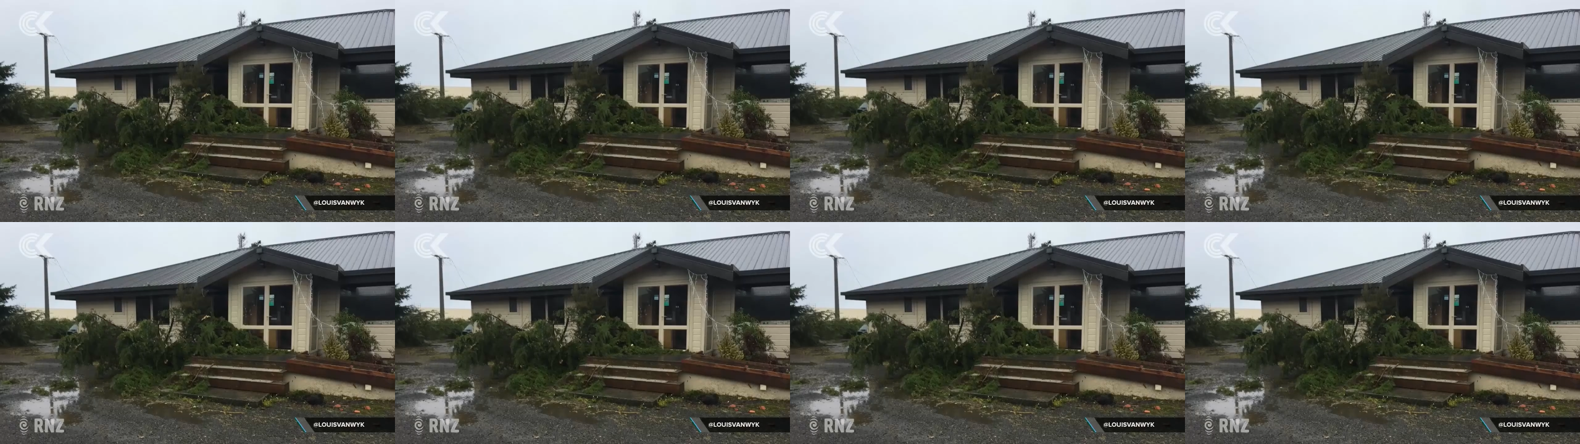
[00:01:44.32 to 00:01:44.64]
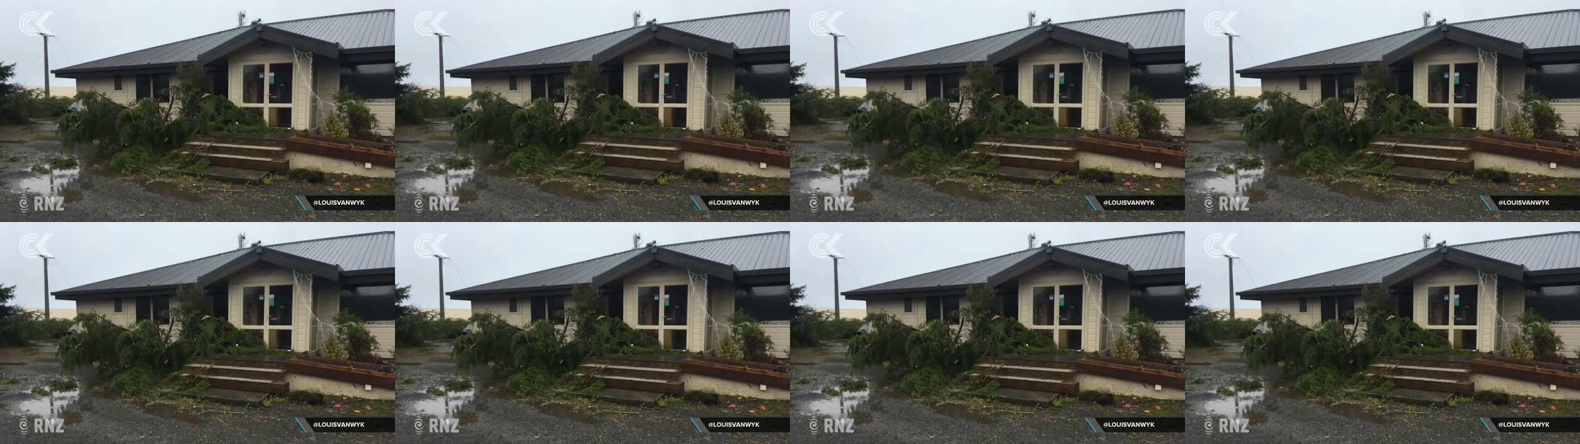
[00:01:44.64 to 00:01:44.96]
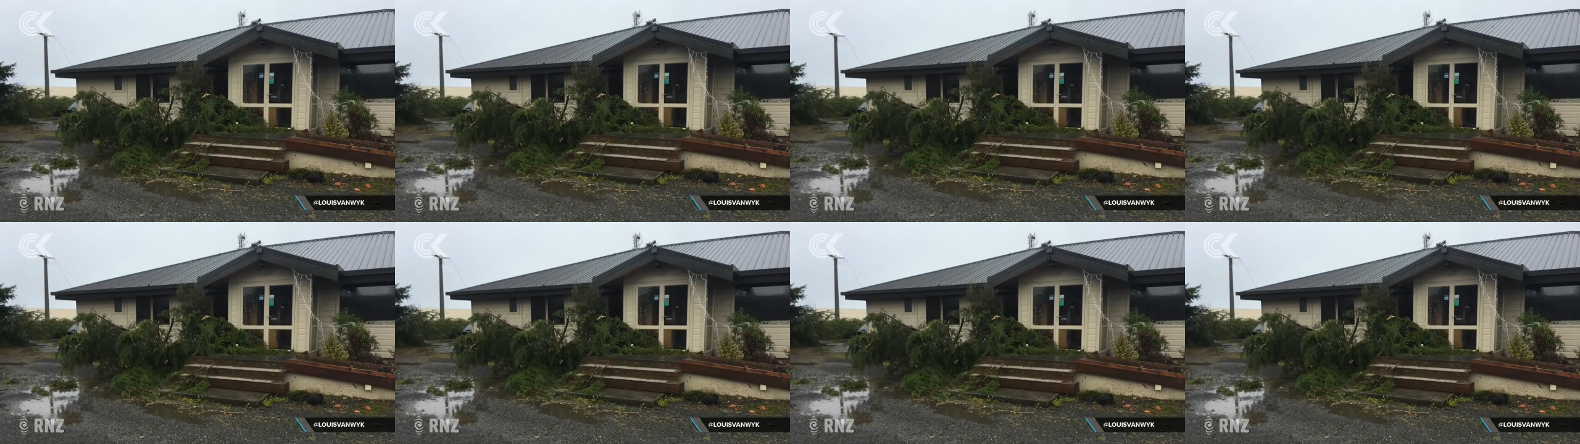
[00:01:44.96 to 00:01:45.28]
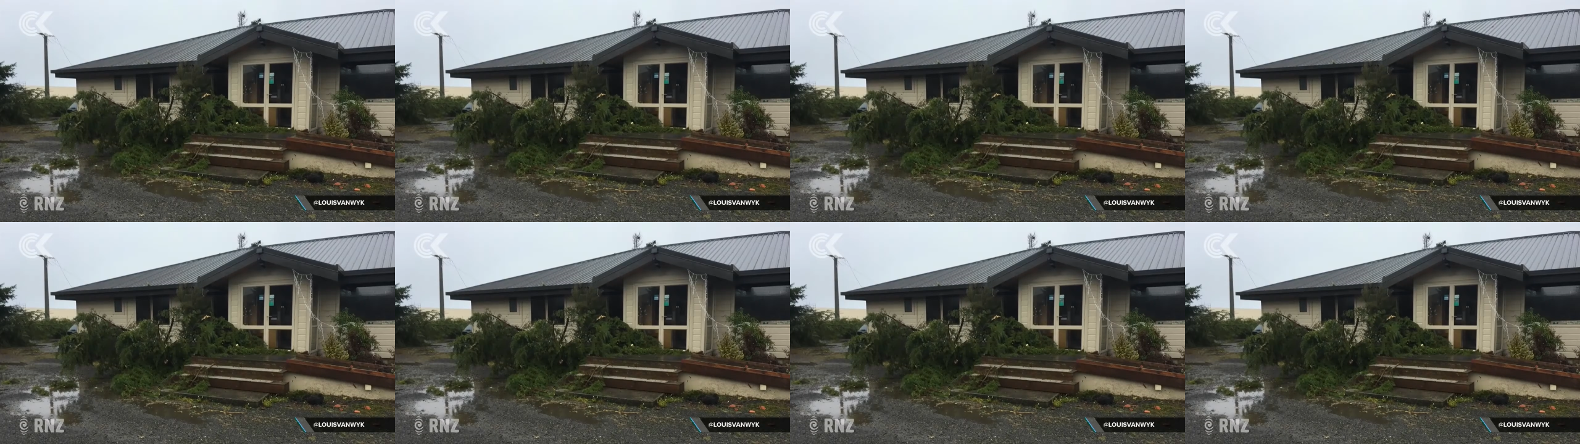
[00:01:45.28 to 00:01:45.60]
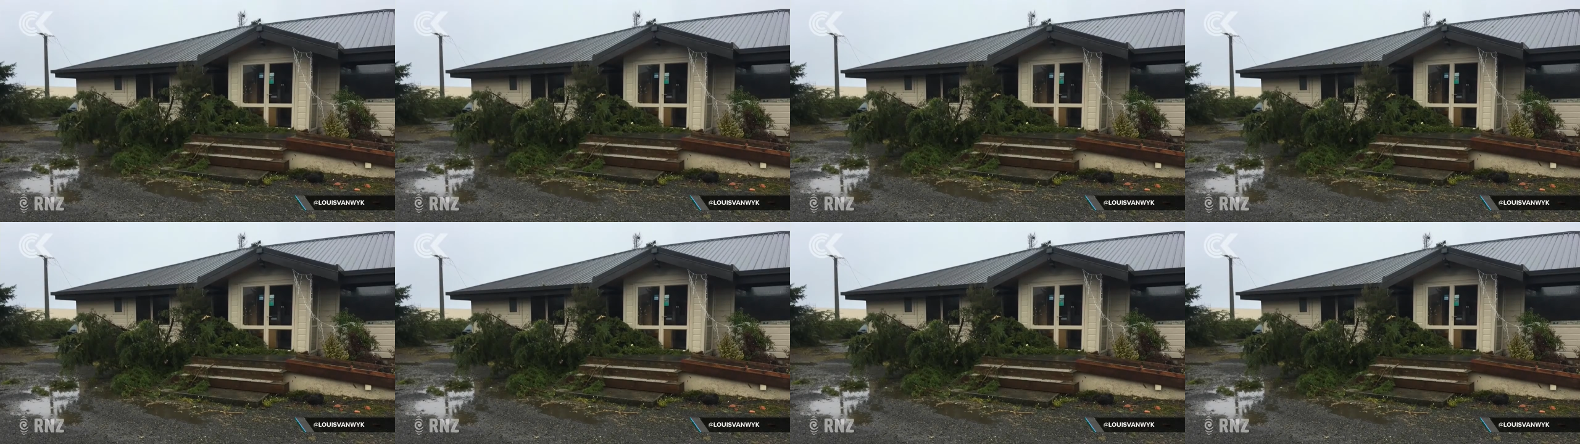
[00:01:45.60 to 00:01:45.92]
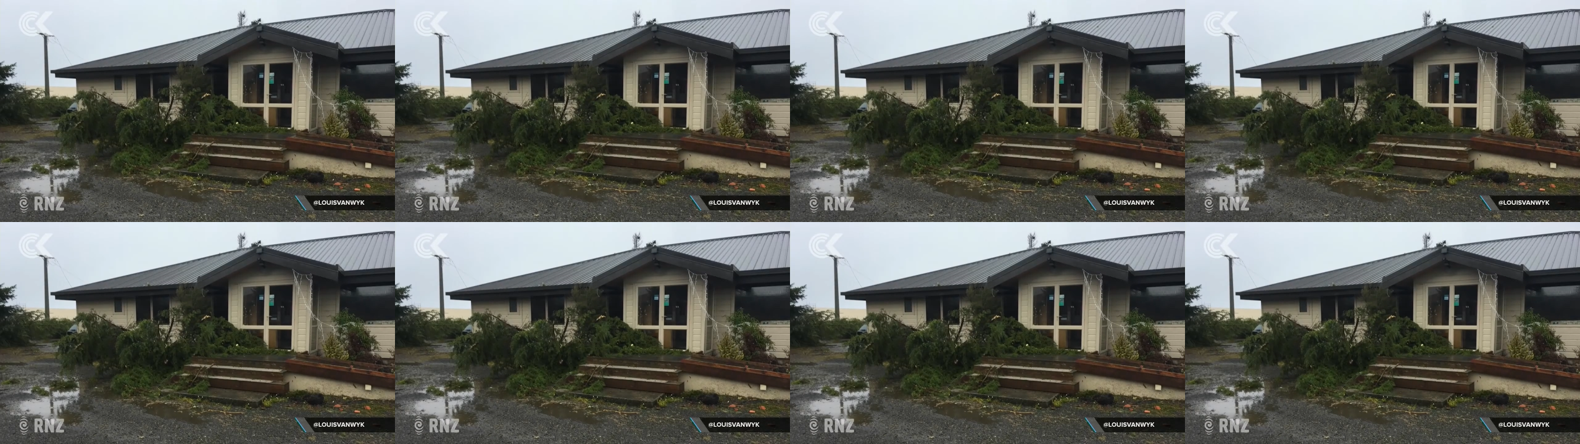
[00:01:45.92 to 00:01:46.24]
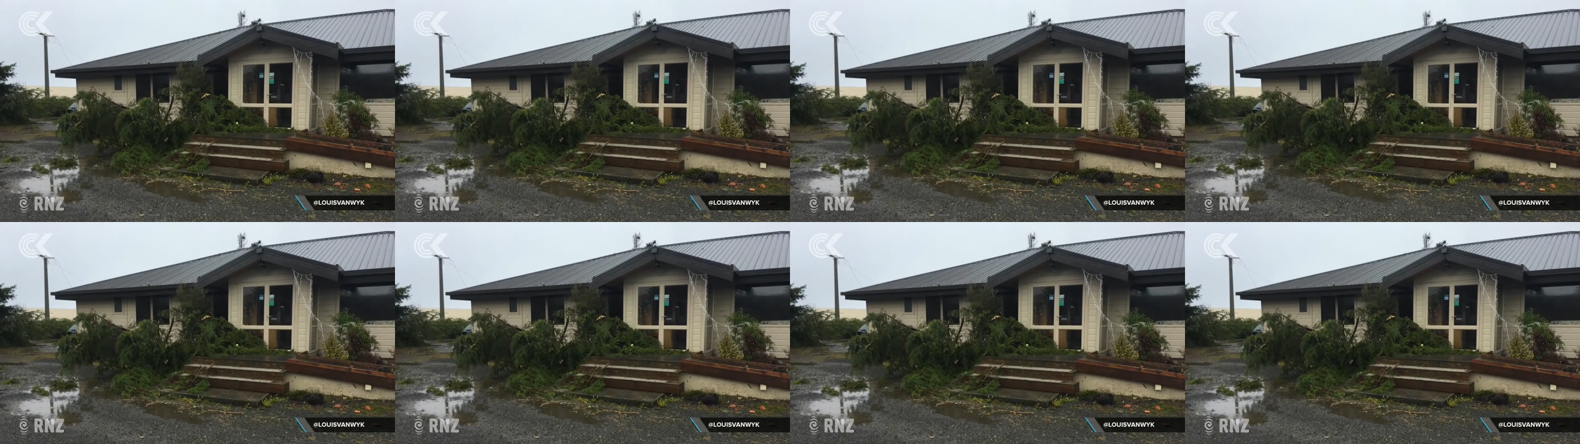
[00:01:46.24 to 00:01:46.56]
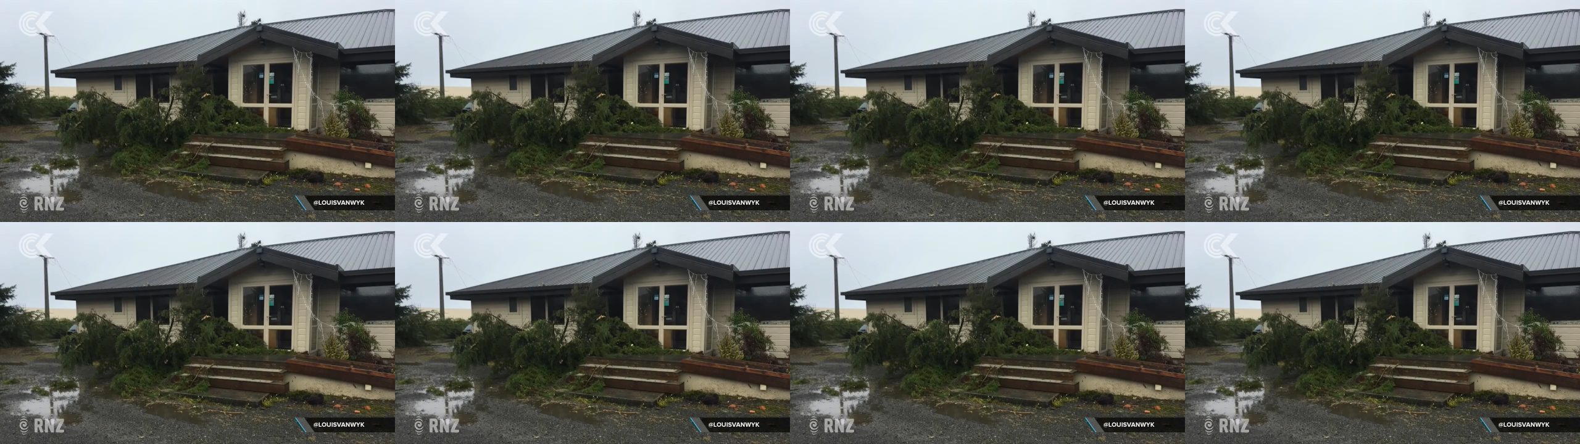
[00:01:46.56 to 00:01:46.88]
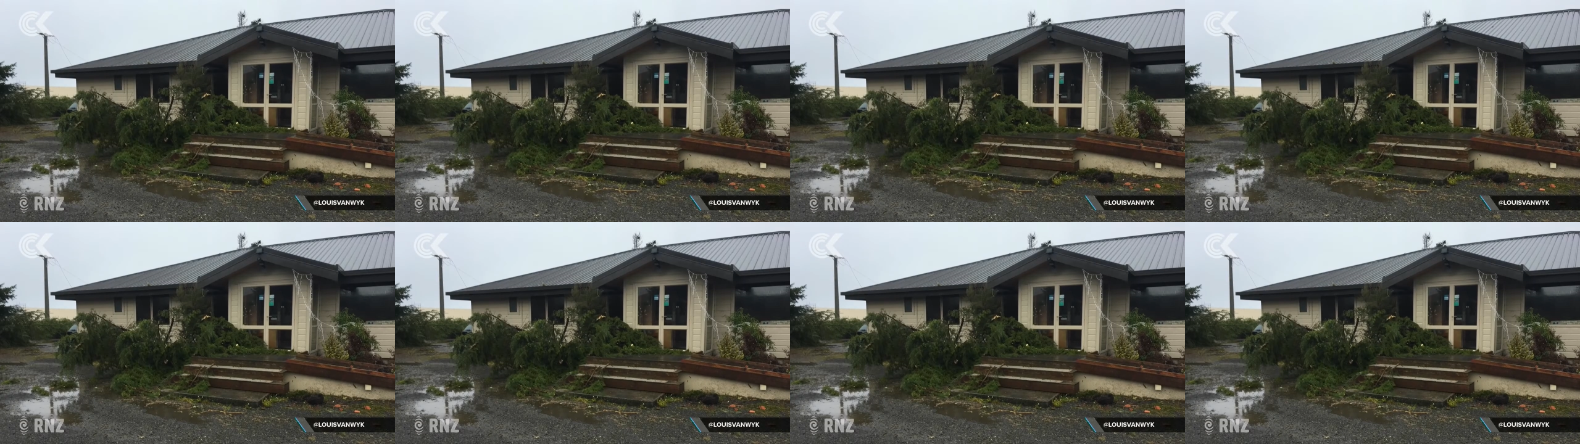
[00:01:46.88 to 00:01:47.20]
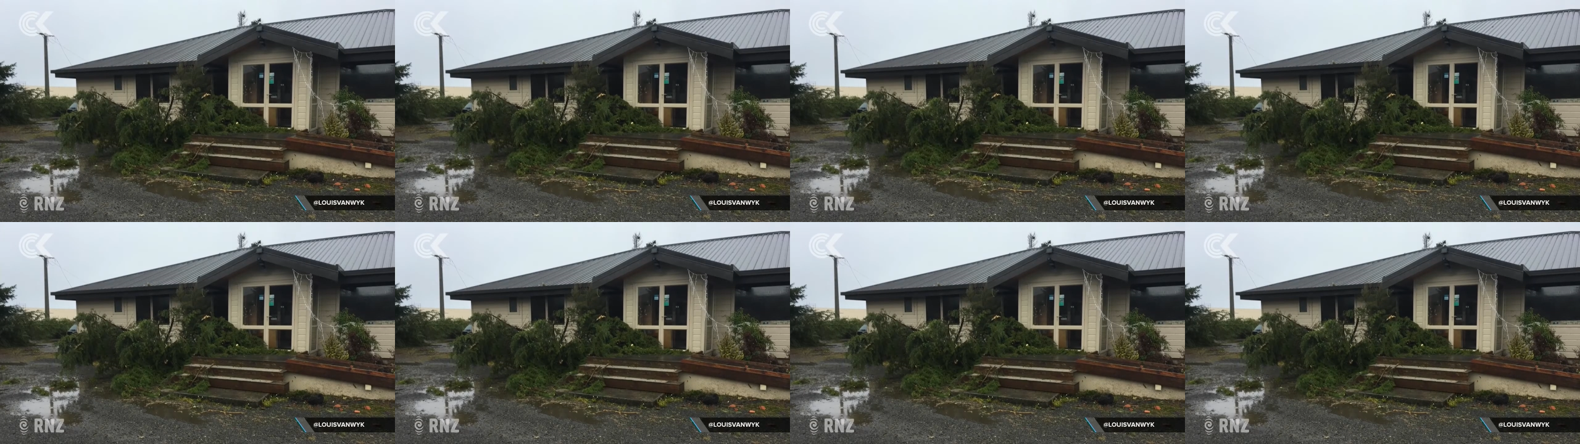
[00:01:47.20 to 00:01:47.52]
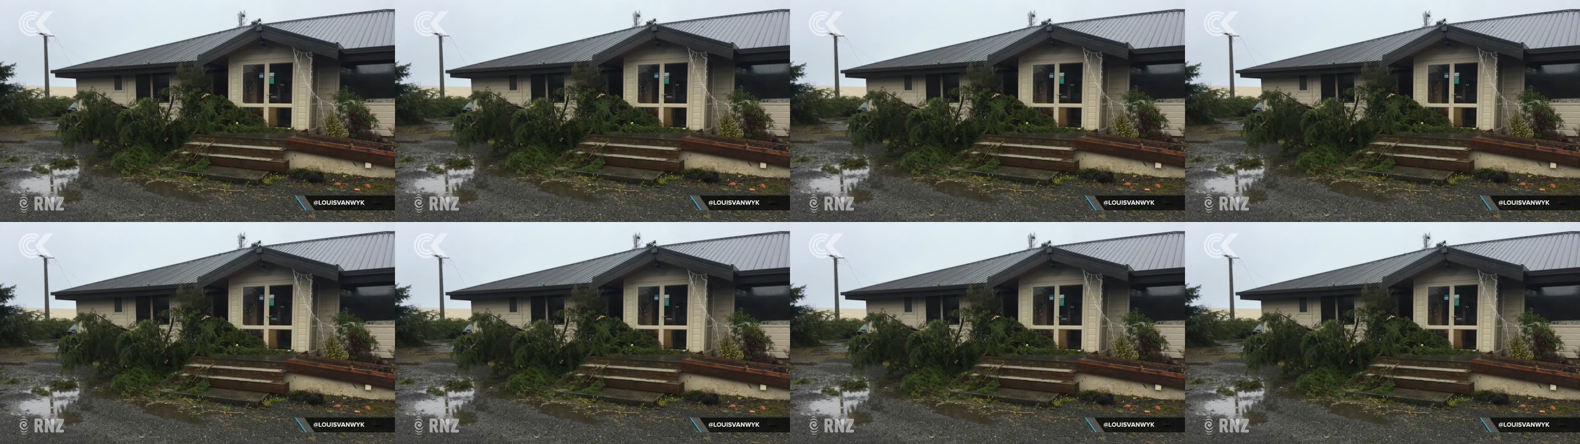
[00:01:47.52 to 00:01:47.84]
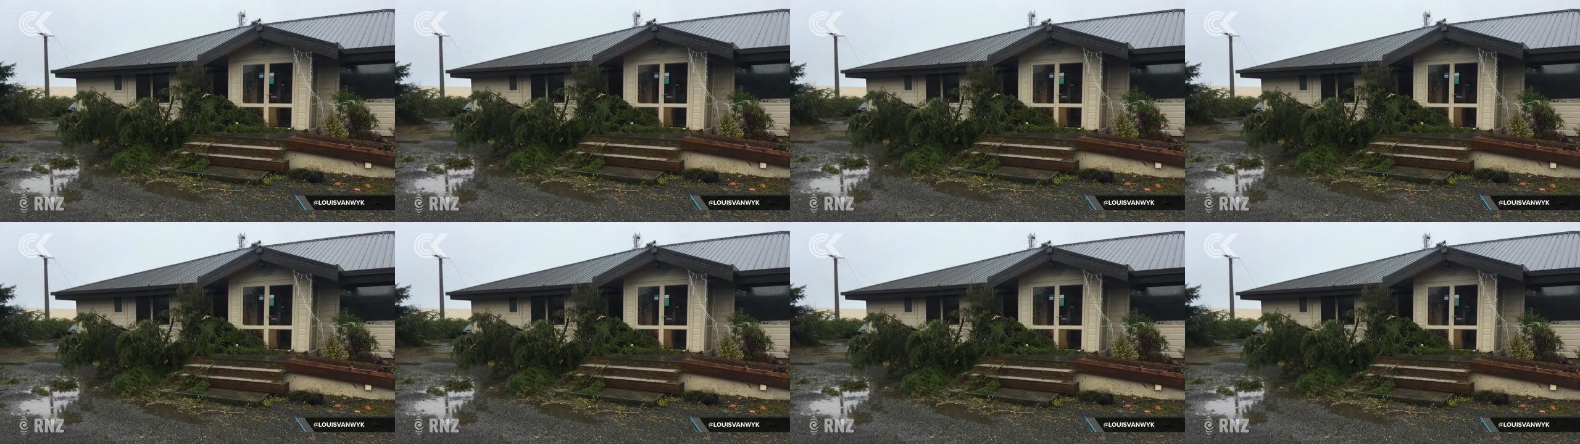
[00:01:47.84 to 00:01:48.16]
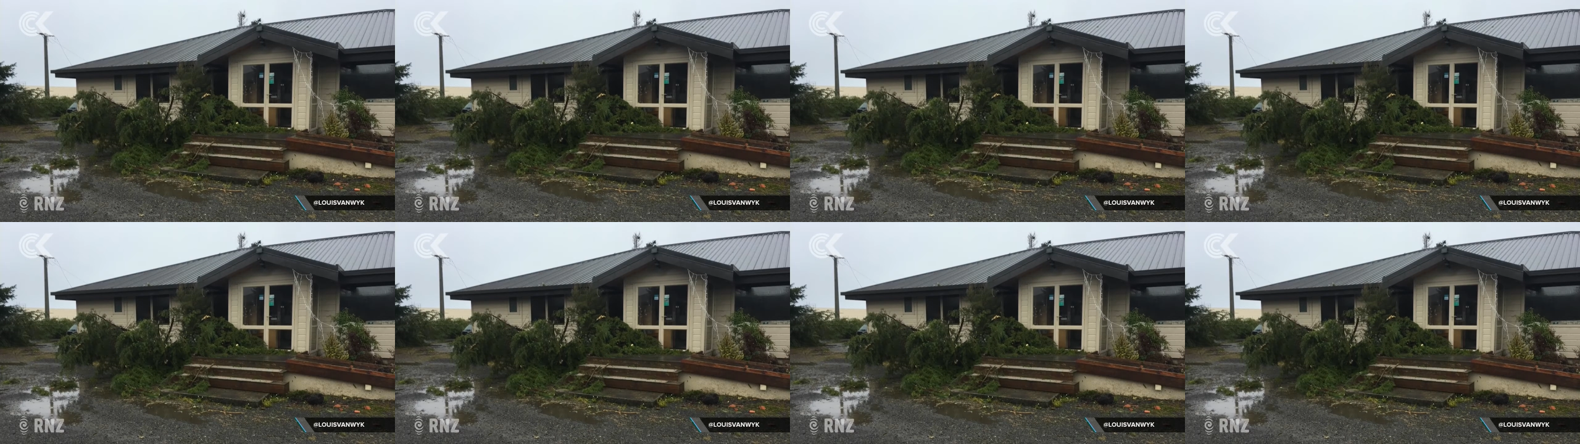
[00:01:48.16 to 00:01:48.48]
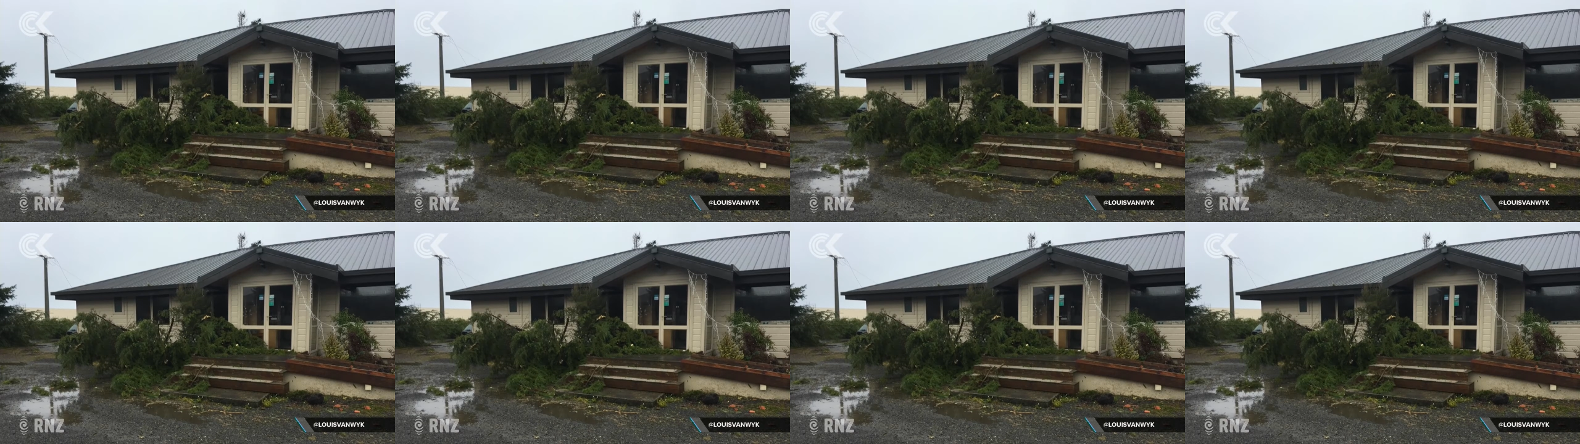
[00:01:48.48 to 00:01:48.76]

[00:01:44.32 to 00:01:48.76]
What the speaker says: No face is visible, so there are no lips to read.